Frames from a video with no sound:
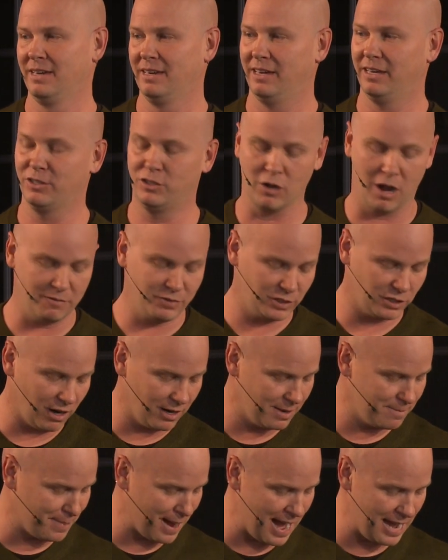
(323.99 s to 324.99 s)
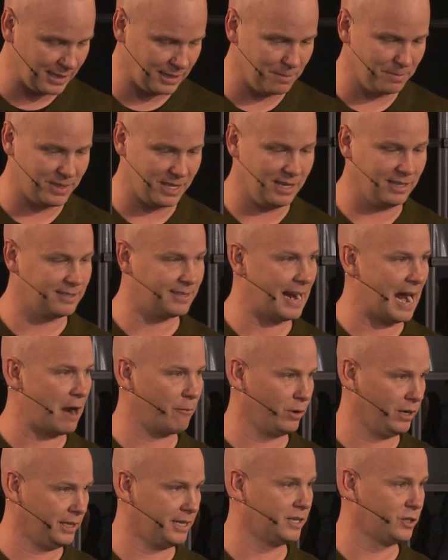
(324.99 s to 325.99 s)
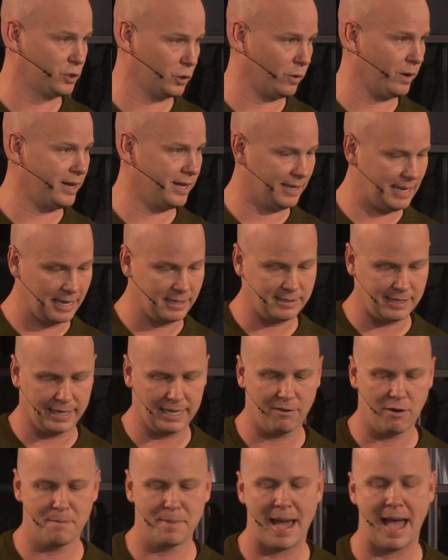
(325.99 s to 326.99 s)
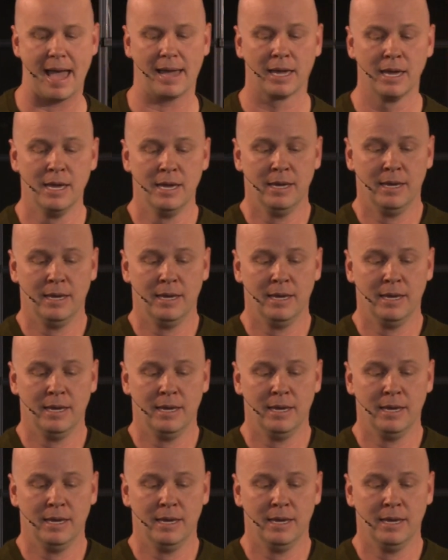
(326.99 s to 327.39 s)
And so I've started buying them things that I really enjoy in case they give it back.